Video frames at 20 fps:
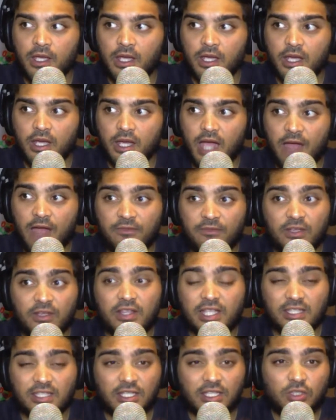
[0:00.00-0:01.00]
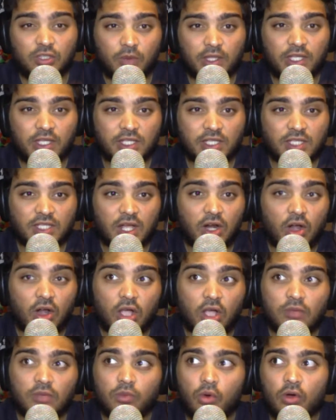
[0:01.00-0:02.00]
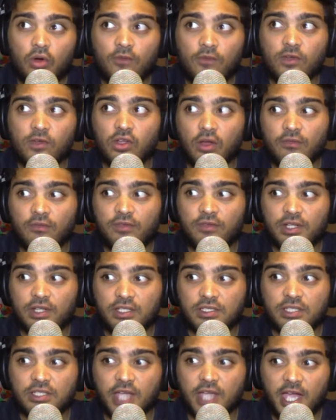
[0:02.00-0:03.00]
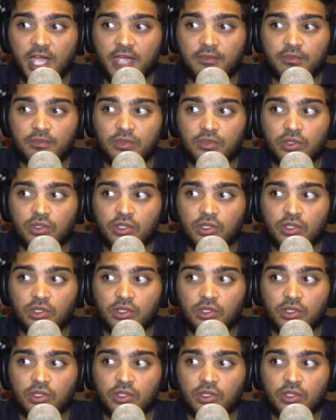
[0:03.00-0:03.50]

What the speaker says: I feel that T20 is a lot more of a confidence game.